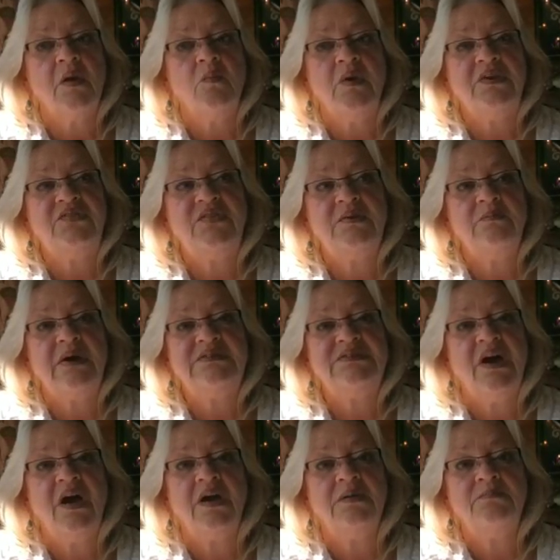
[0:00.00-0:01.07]
I'm wasting my
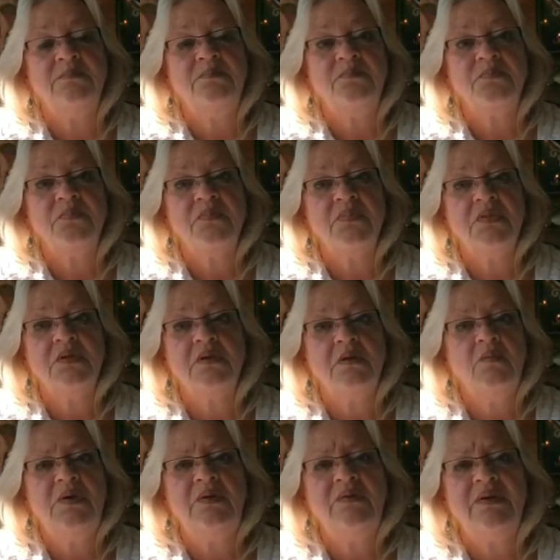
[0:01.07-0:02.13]
time.
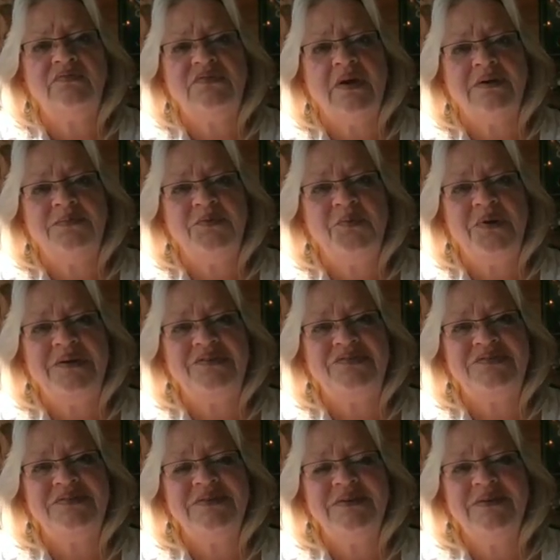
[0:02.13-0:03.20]
We don't have time to
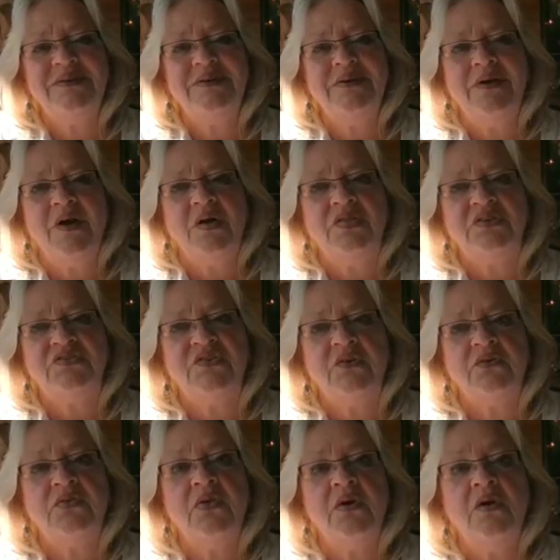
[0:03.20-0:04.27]
waste on this
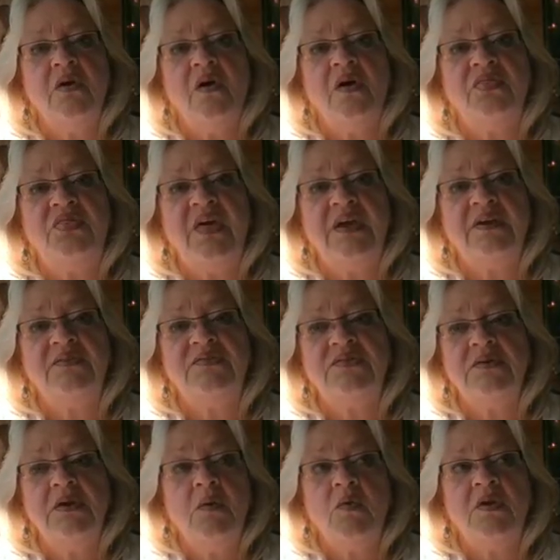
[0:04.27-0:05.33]
earth on
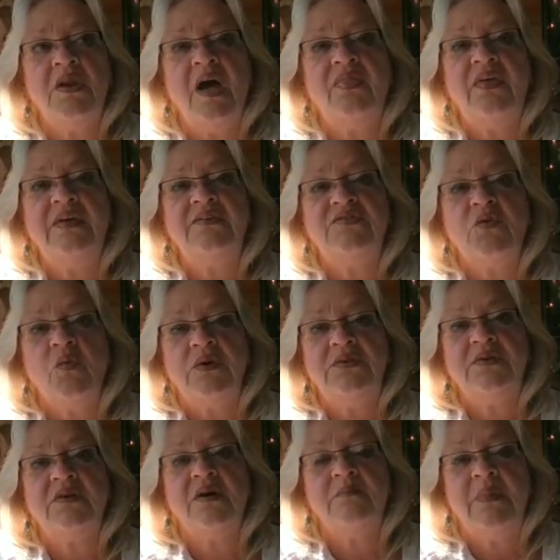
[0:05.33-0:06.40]
things where nothing is
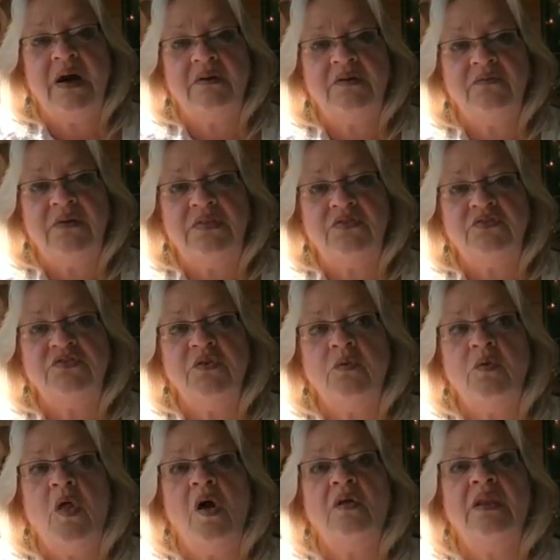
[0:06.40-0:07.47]
going to come out of it. There's
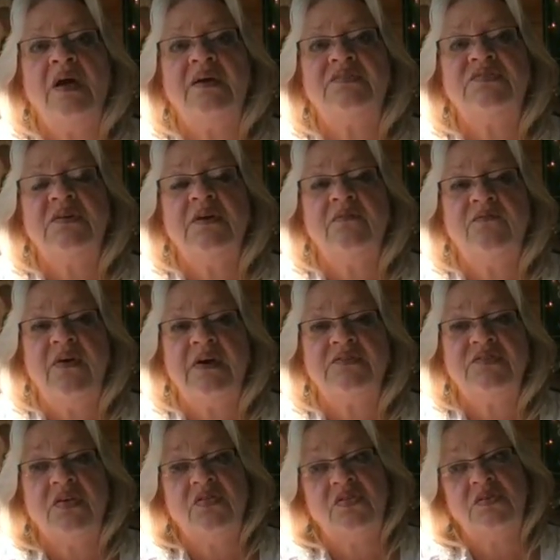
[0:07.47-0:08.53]
no long lasting
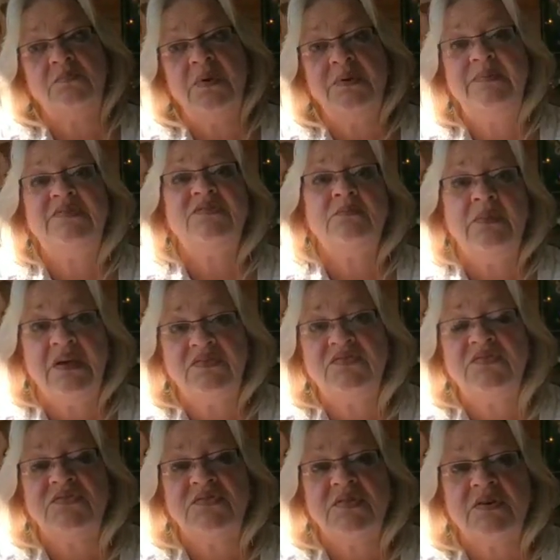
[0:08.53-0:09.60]
effects other than maybe some
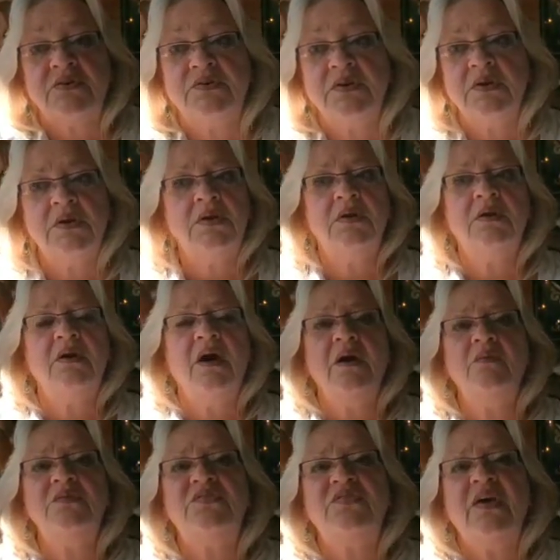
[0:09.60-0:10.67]
lessons learned.
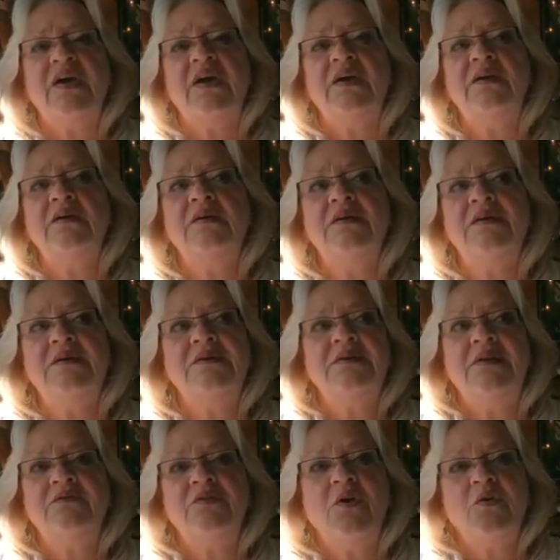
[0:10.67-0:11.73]
I always say
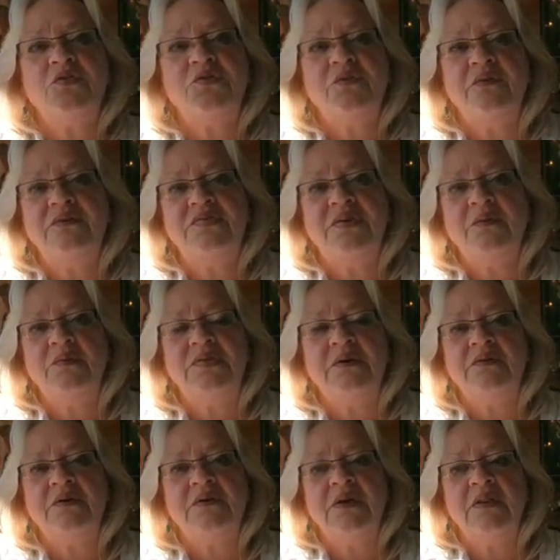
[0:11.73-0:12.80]
you never go through everything
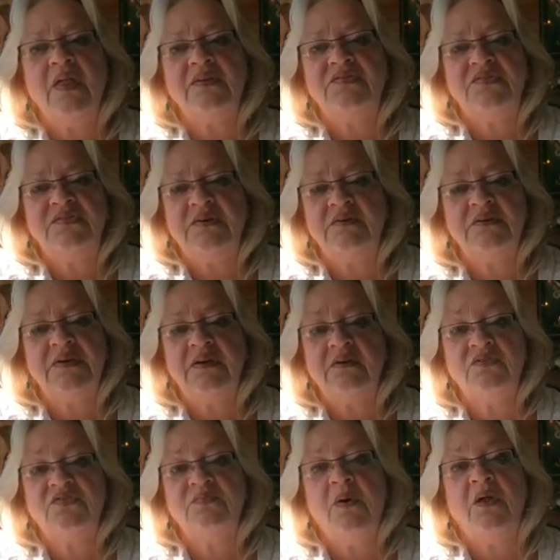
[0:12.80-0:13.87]
without learning lessons. I don't care
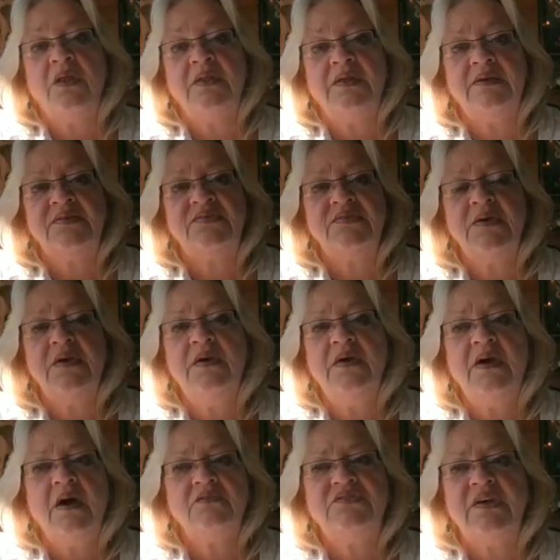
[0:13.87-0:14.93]
how small it is
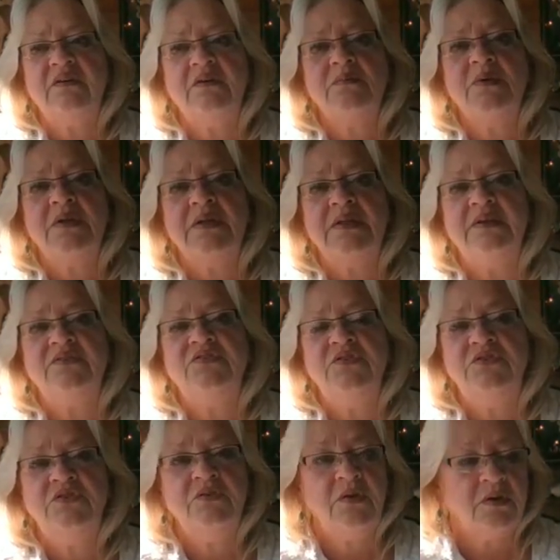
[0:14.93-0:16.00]
how terrible it is.
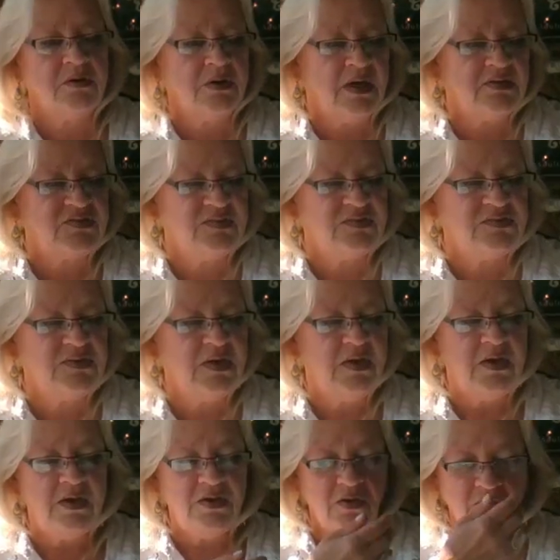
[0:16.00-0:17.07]
You do learn lessons.
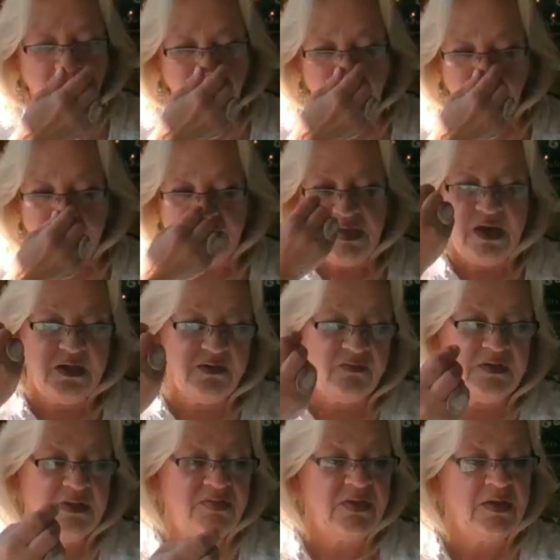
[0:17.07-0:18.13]
You'll come out with that of
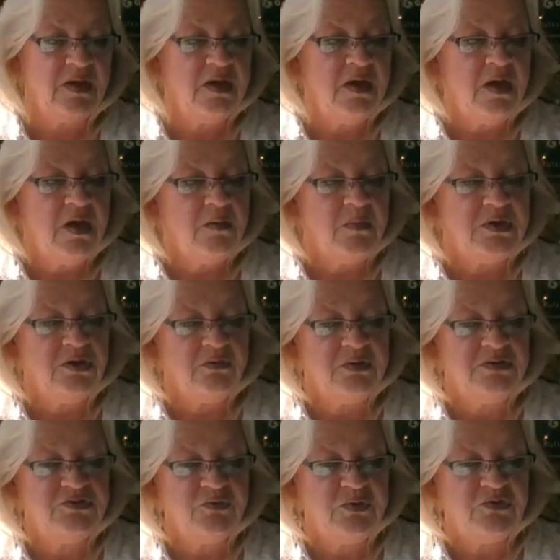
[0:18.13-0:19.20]
anything. But your
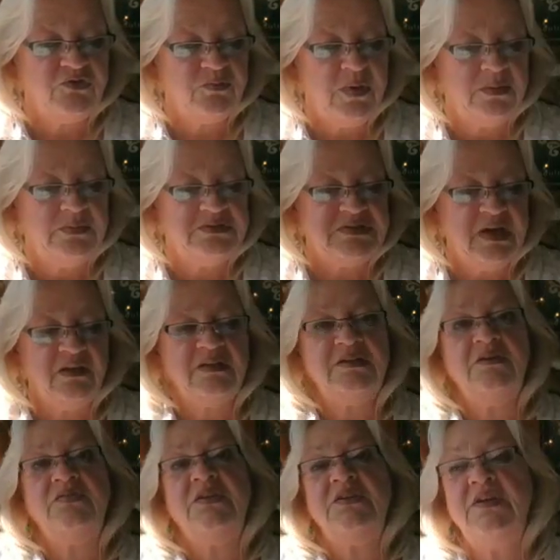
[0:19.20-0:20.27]
intuition may be telling
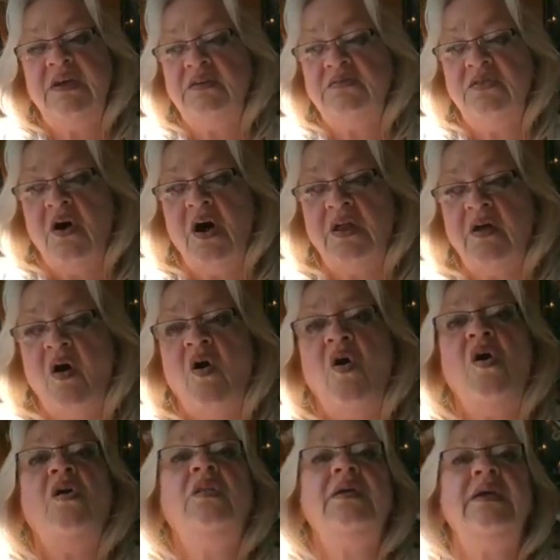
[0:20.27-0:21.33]
you that not
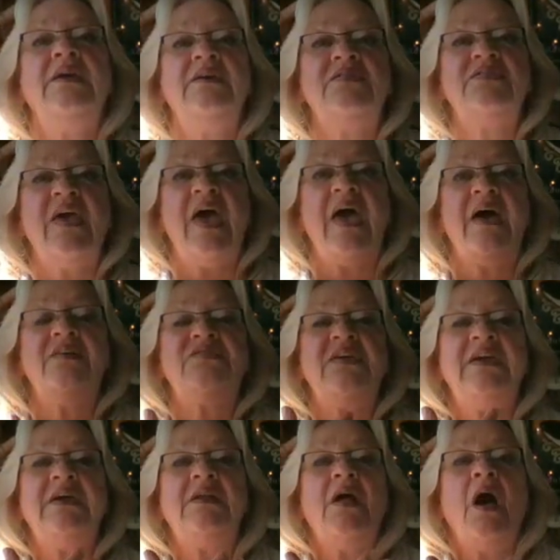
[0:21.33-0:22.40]
all is as
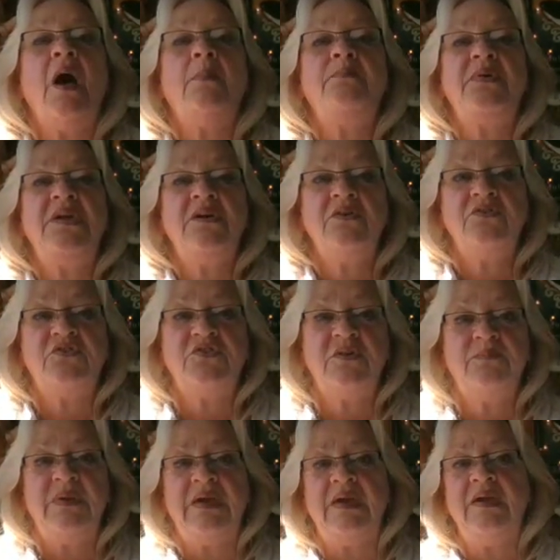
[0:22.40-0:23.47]
it appears
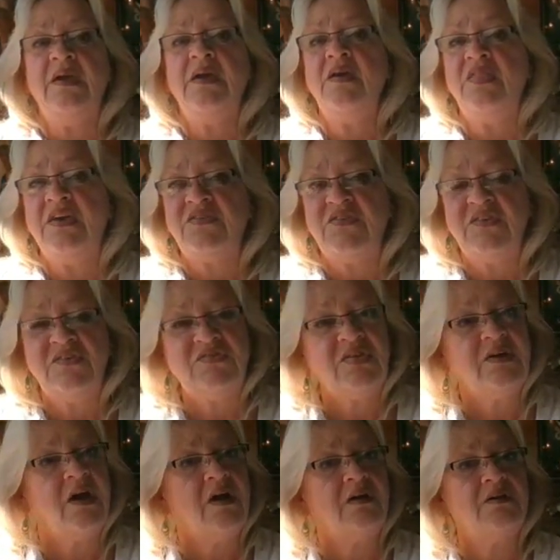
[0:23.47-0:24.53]
to be. This is
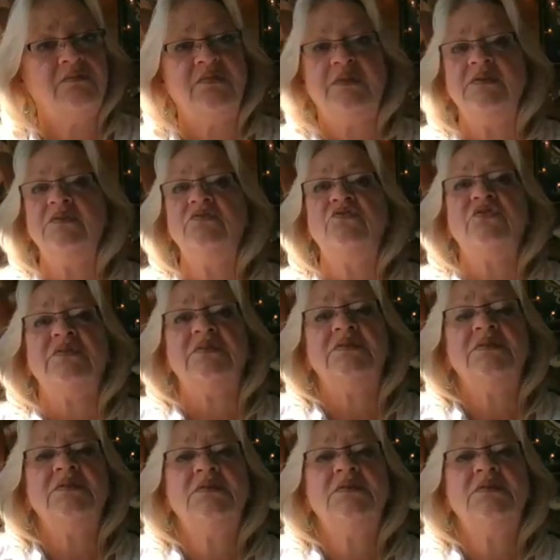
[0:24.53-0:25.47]
the card of illusion.